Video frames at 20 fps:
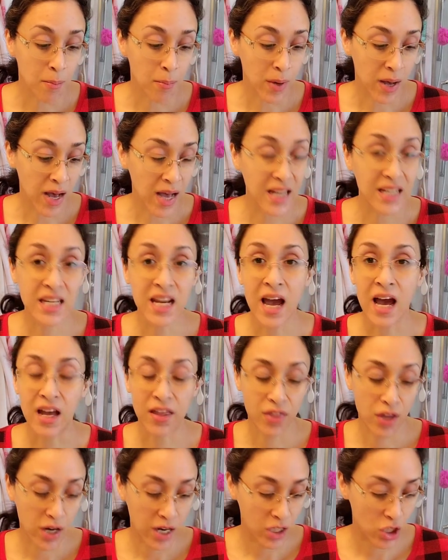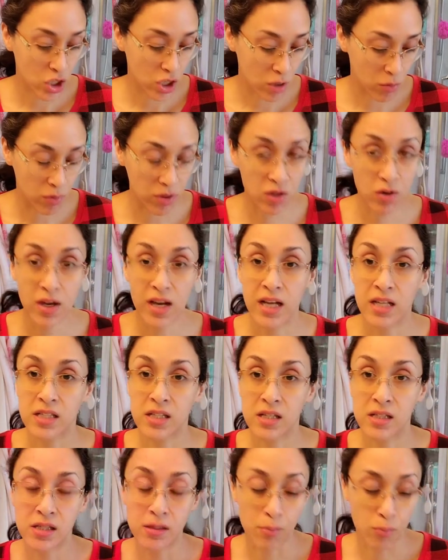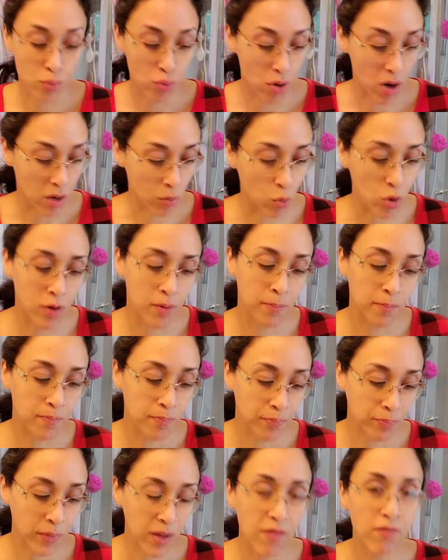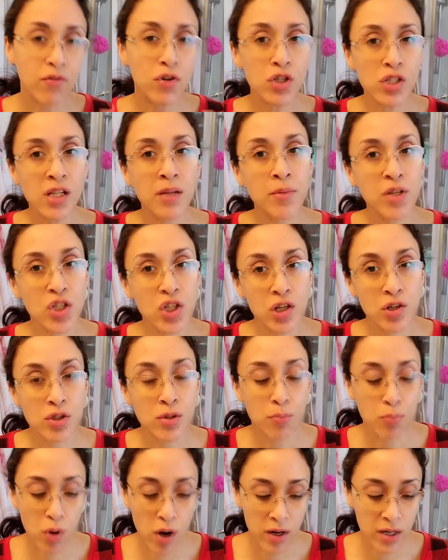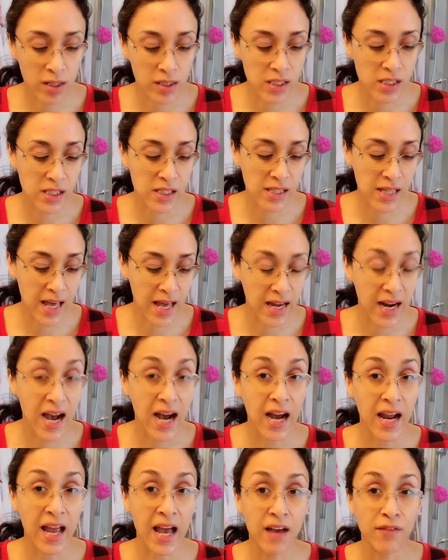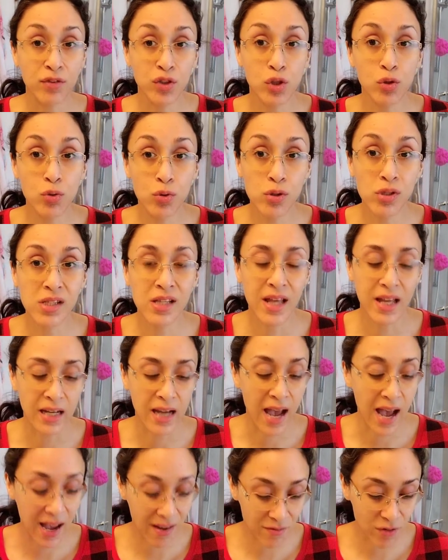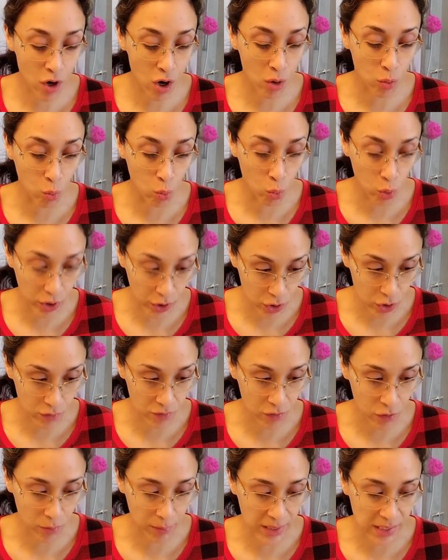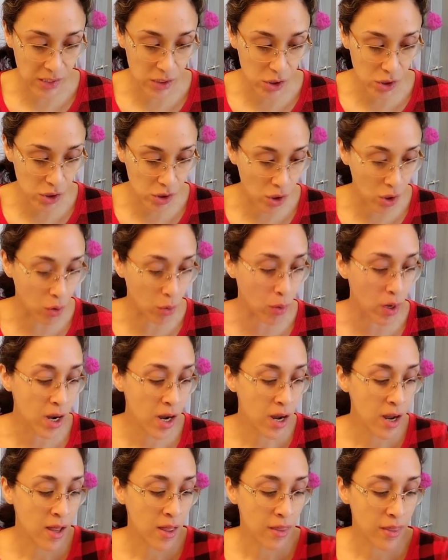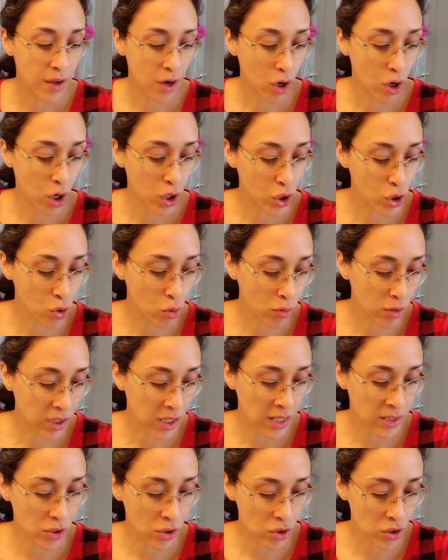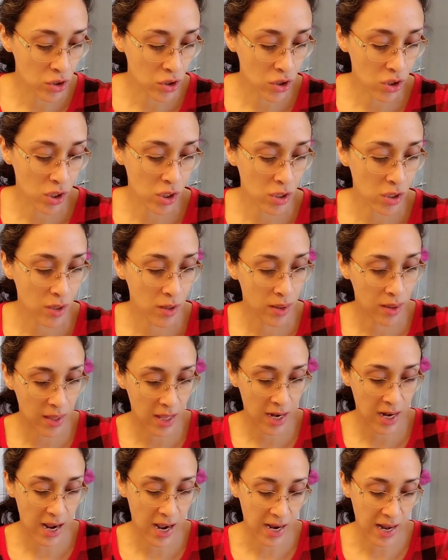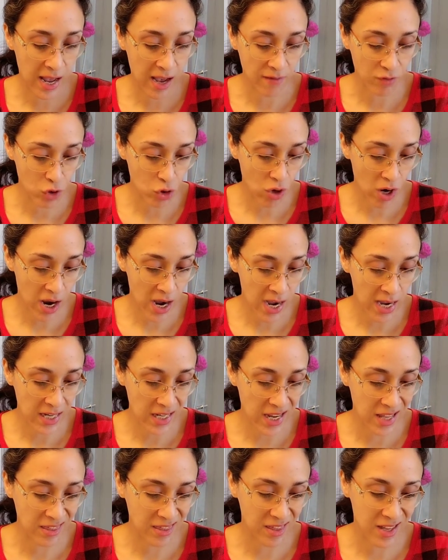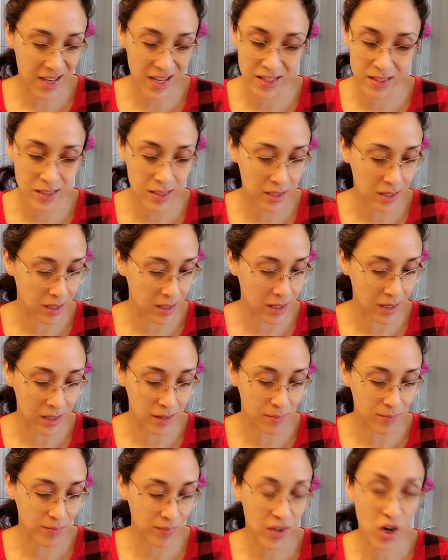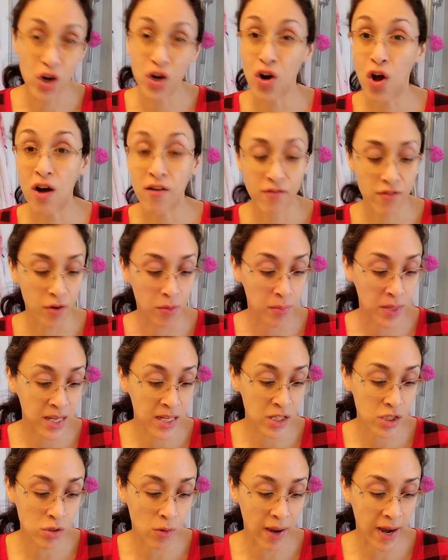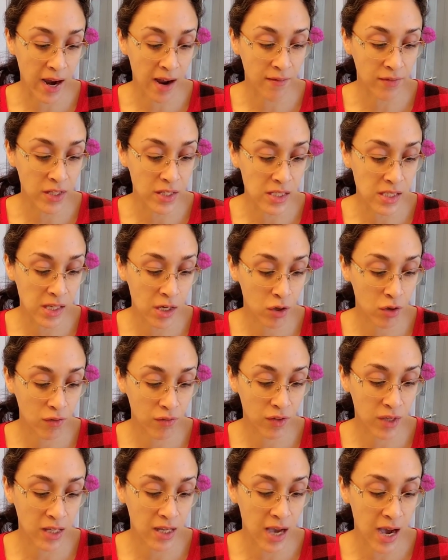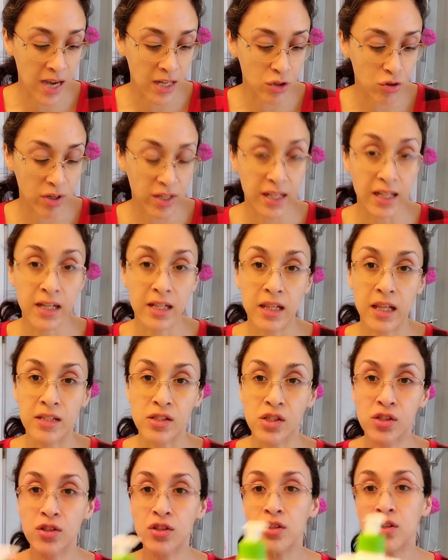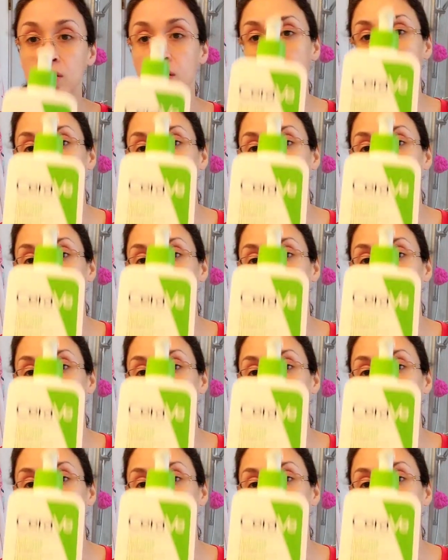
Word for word: But yeah, I thought I'd share with you guys some pro, well, First, let me share some products that I have used that have not worked for me. So there are two cleansers that I have tried and that uh, are not for me. So I have the CeraVe Hydrating Cleanser,